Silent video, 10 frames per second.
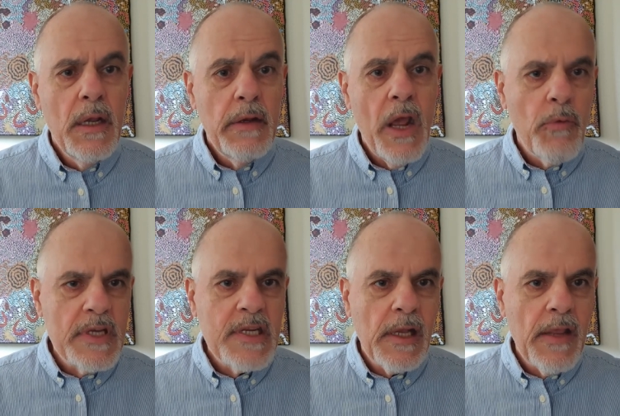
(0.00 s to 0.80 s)
Now,
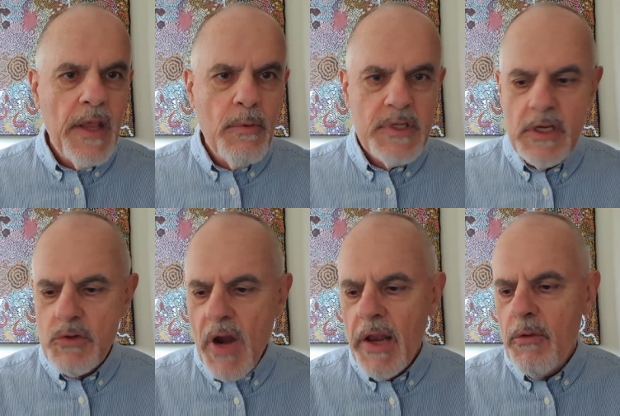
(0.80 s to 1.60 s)
recently there was an
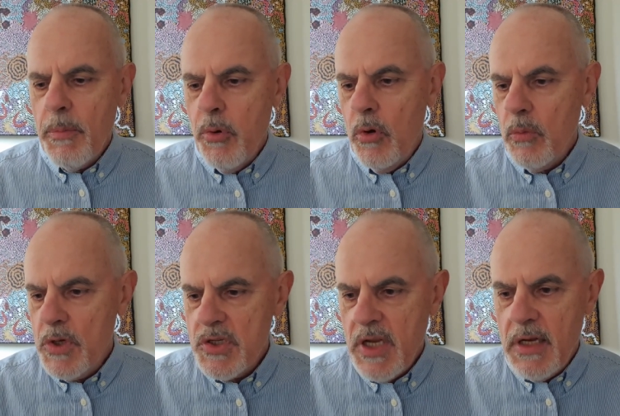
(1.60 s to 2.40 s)
Israeli report
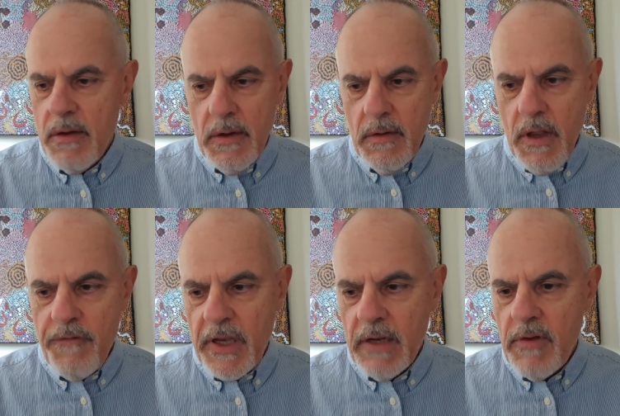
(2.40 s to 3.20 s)
which said
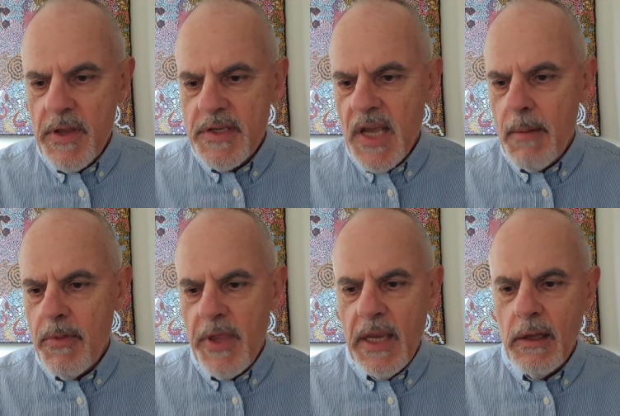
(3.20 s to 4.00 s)
effectively the same
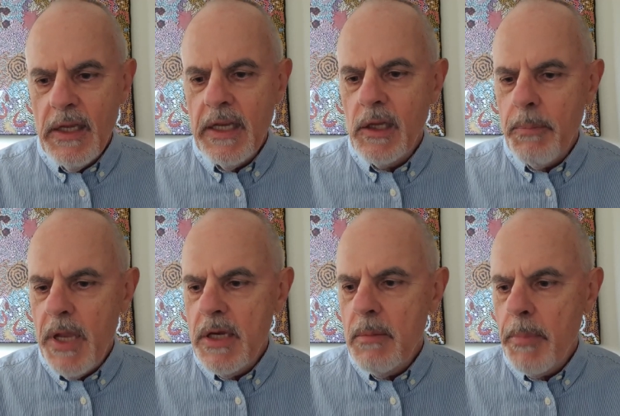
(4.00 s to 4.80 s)
thing, a legal
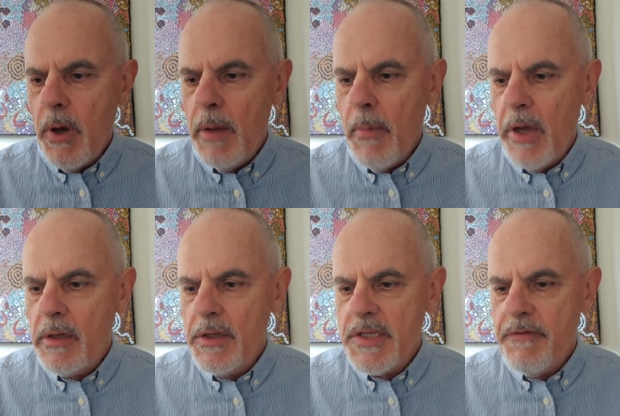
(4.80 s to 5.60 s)
opinion by
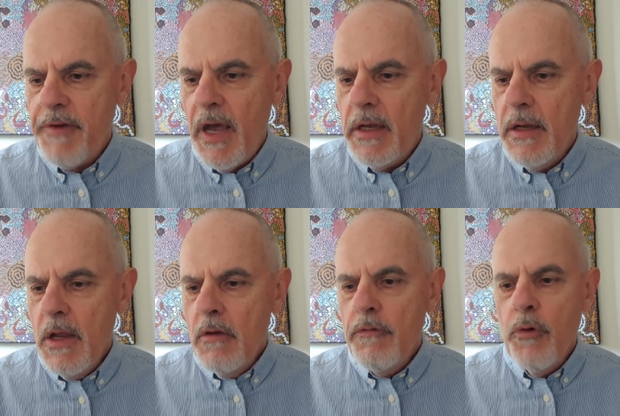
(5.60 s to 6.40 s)
Michael Sfard
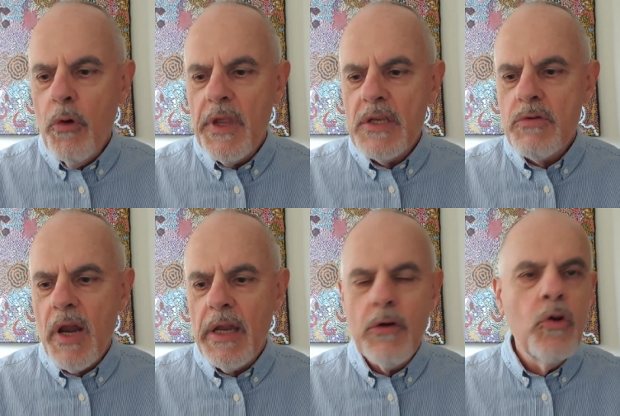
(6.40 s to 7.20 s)
for the
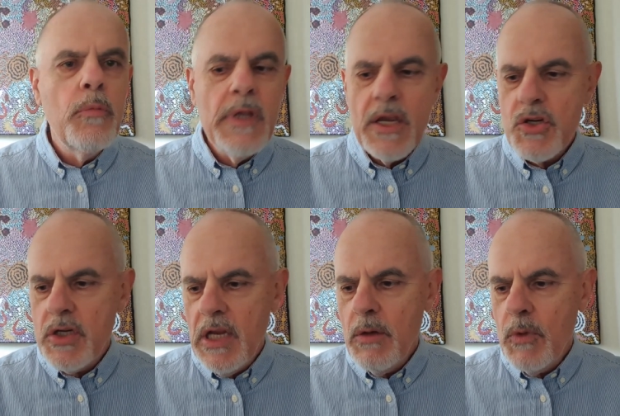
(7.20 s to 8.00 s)
Israeli group Yesh
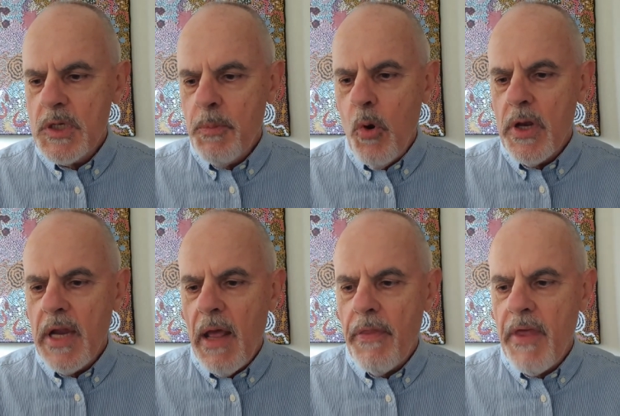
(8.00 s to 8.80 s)
Din, which pointed
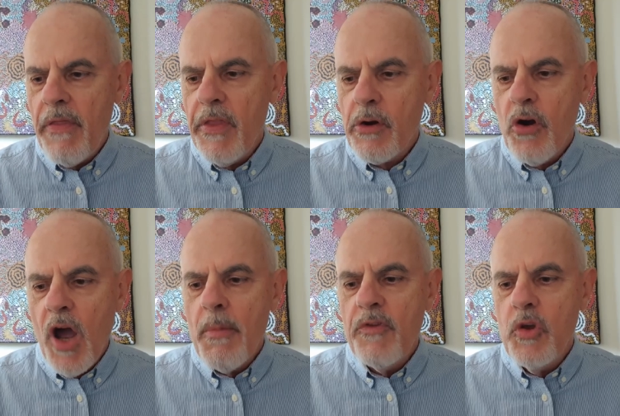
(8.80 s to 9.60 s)
out that the
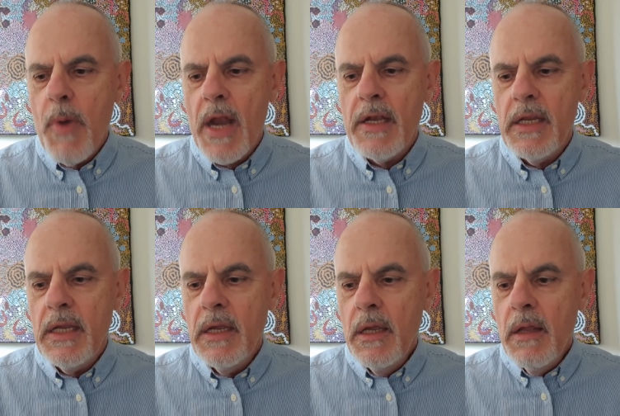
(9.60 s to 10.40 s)
crime of humanity,
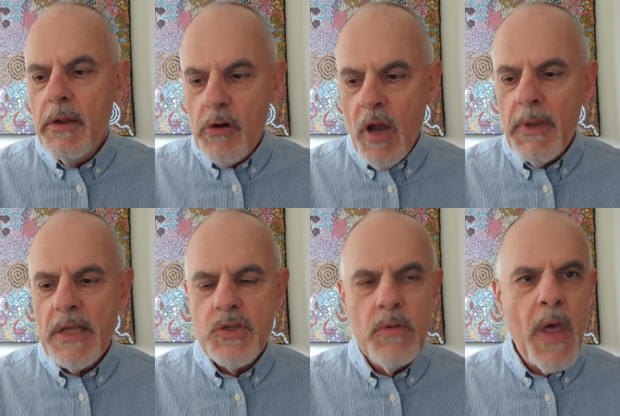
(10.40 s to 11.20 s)
the crime
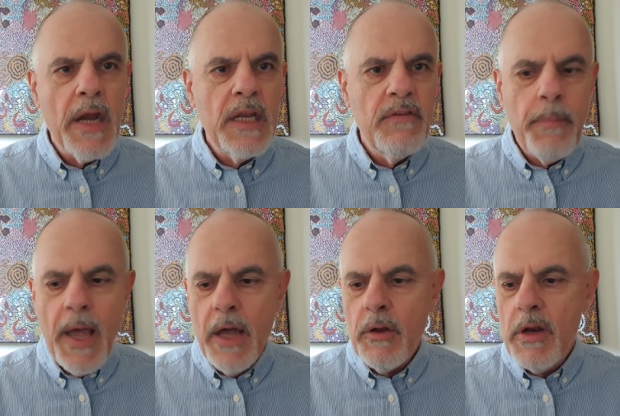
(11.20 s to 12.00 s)
against humanity of
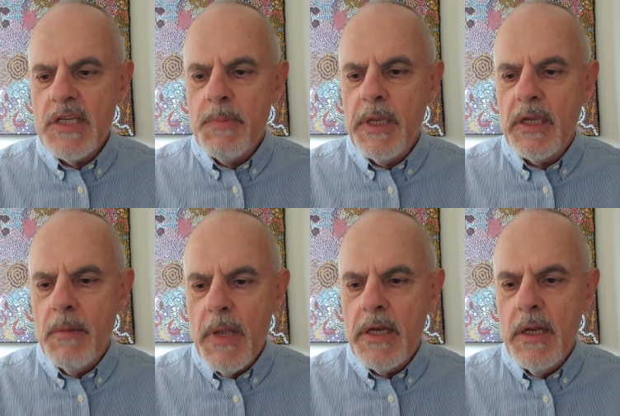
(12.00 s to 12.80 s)
apartheid is being
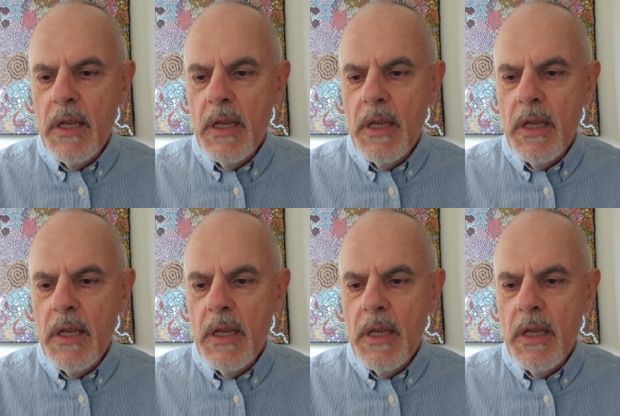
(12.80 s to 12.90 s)
committed